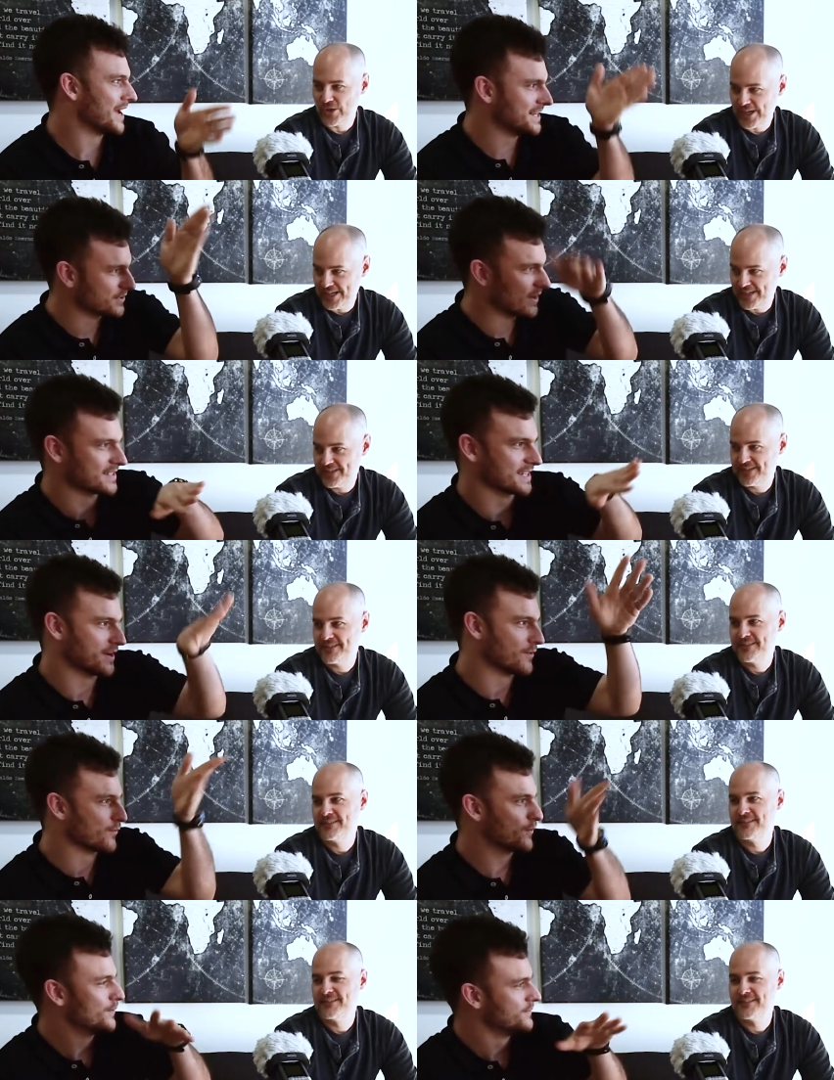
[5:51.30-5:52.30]
Speaker 1: right. case, so it has
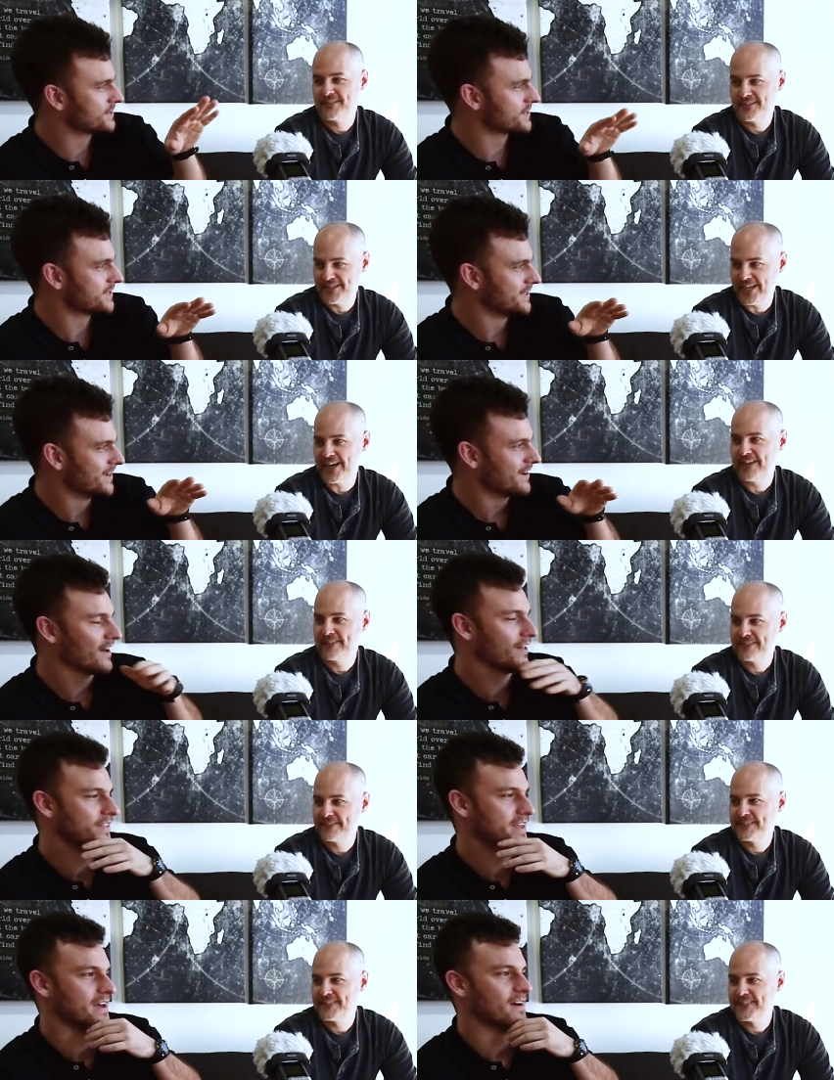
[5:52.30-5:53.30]
like grooves yeah.
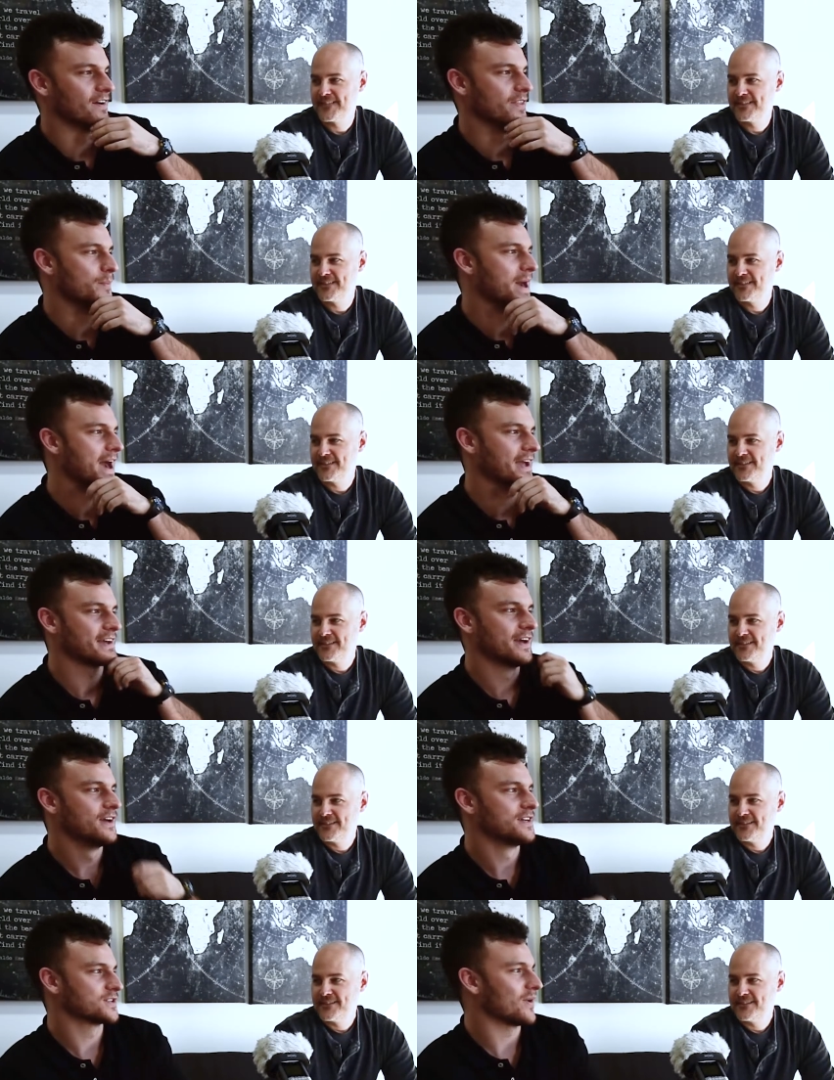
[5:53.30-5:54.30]
on the uh, on the back.
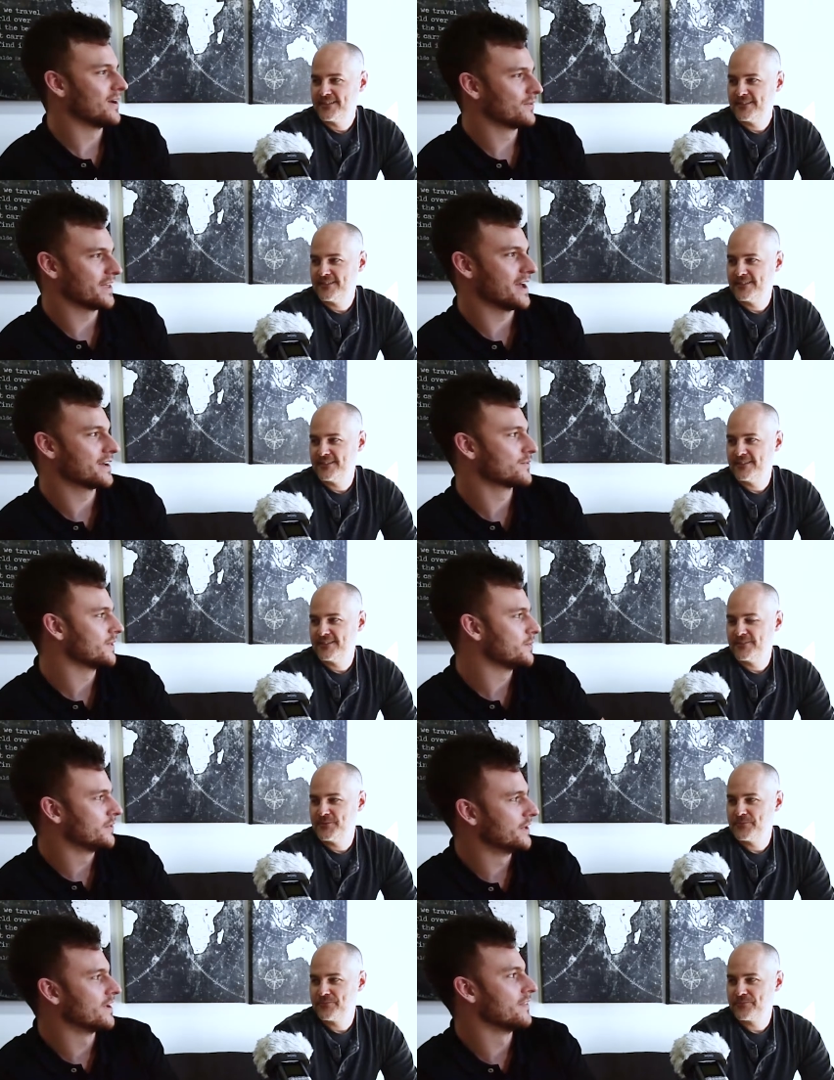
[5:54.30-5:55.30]
So I don't think I could
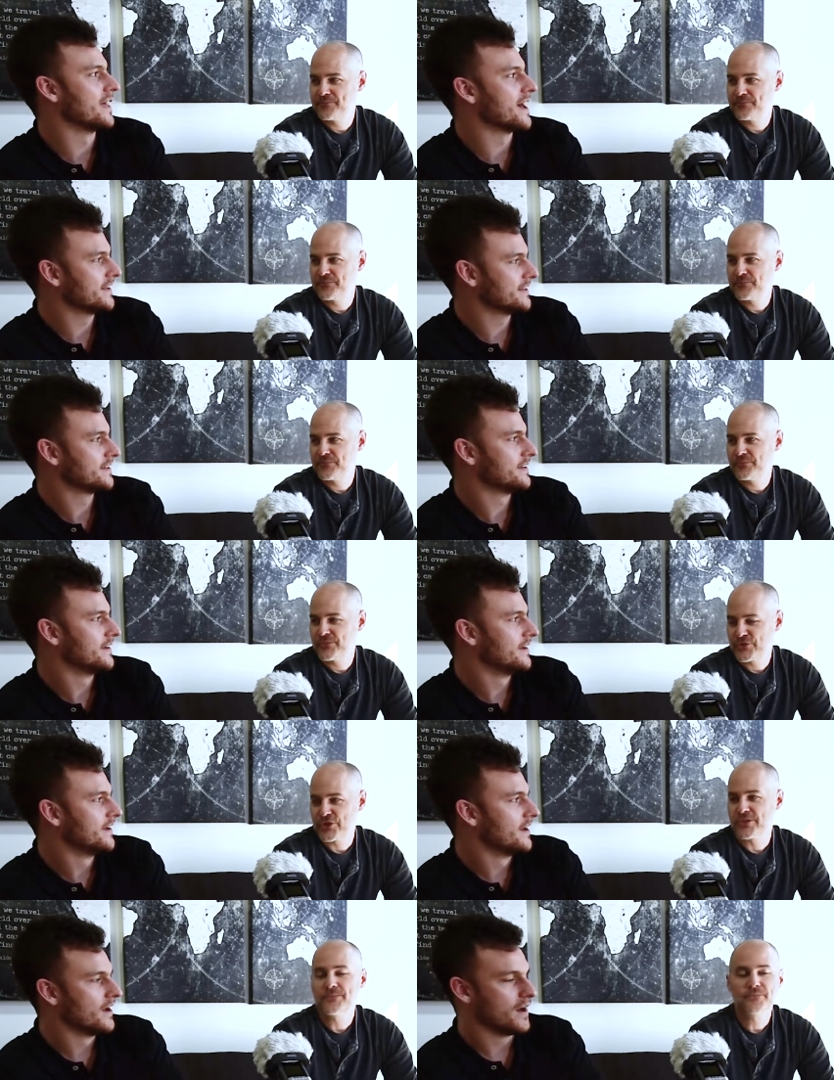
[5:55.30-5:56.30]
really put it on that.
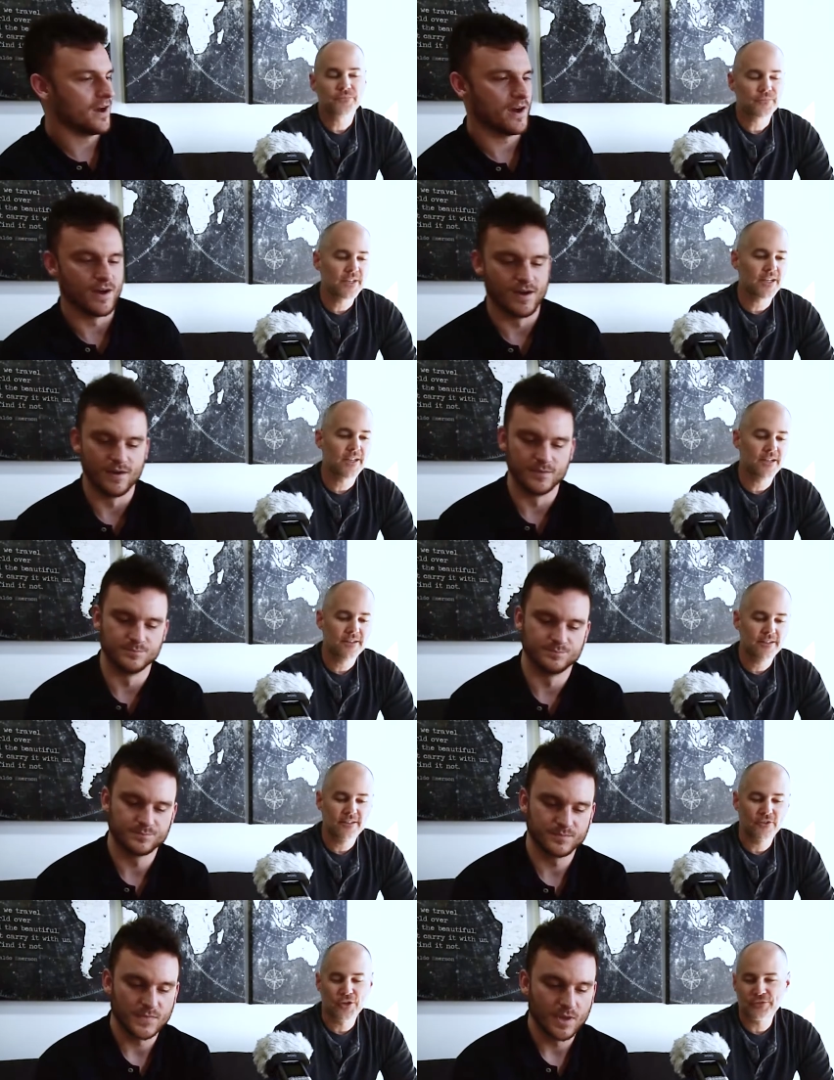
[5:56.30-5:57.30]
Sure.
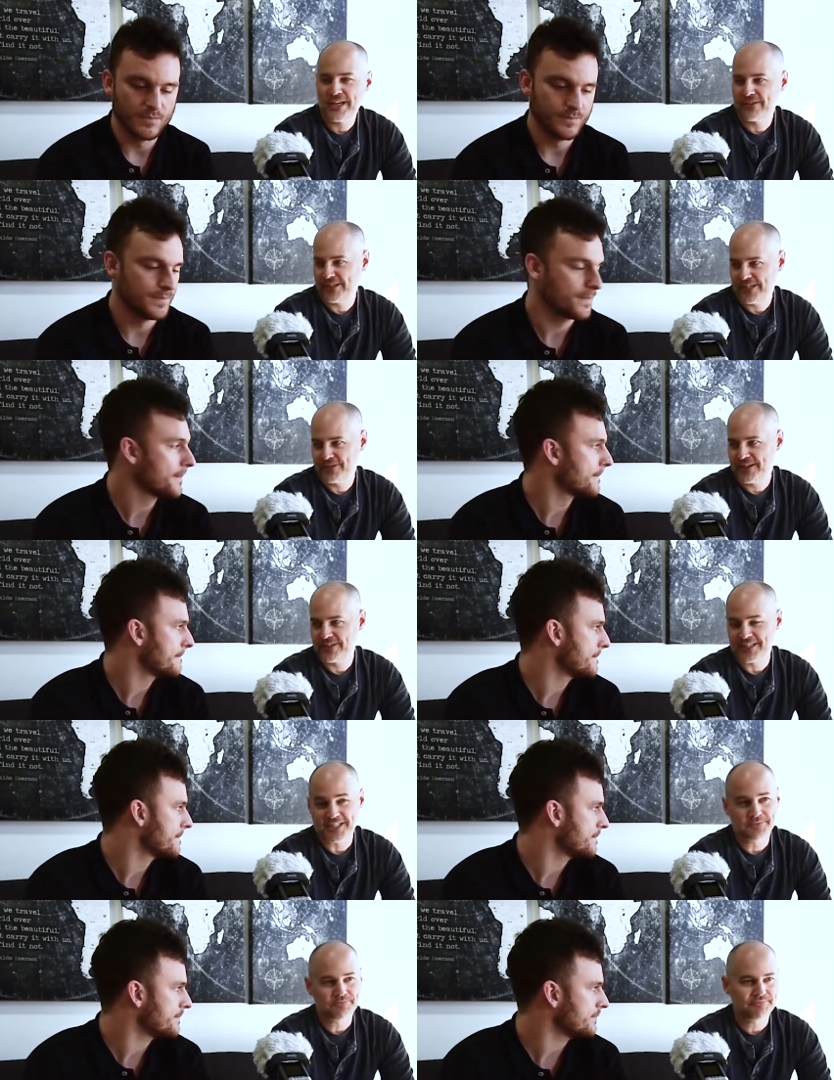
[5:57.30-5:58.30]
Um,
Speaker 2: Or if you have if you have
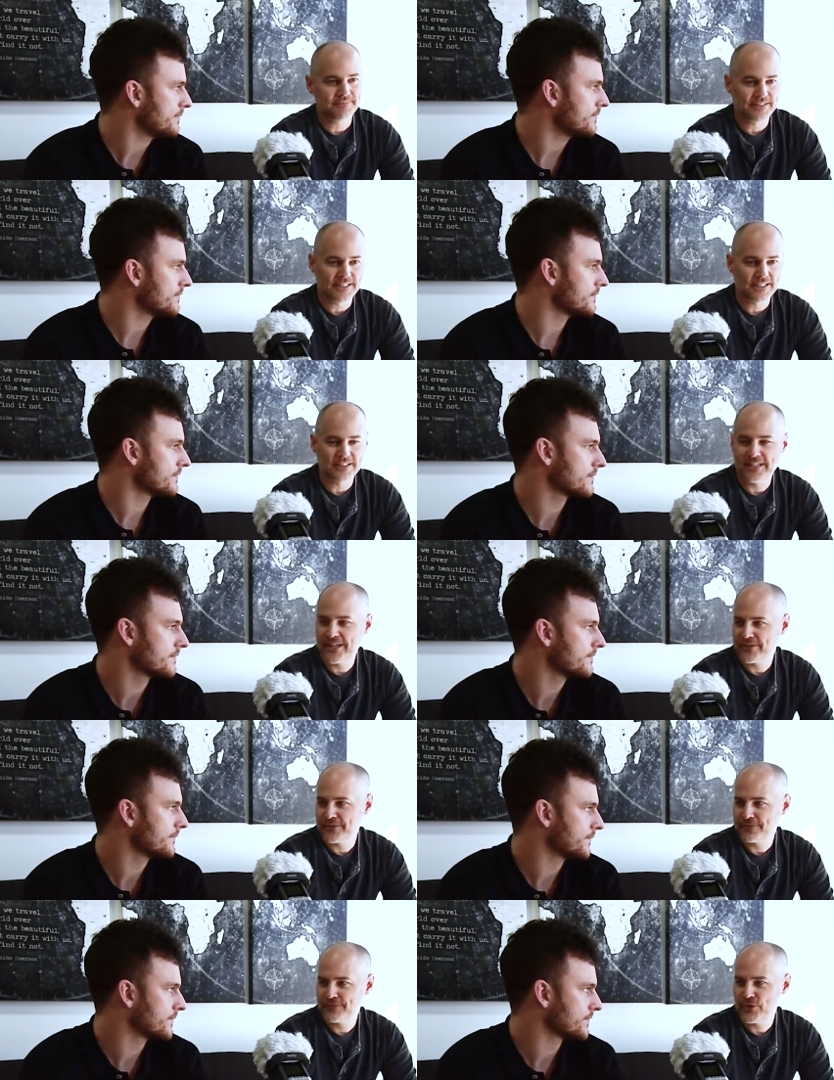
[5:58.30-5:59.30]
like a like a
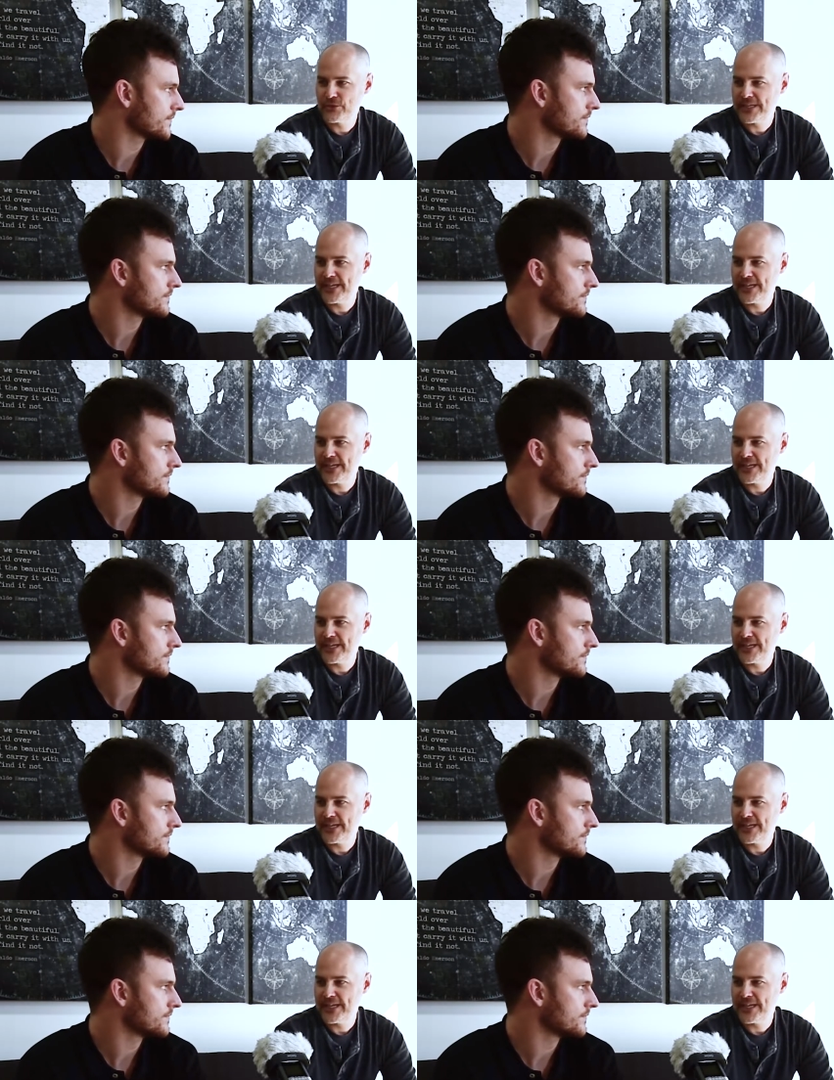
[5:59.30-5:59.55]
leather phone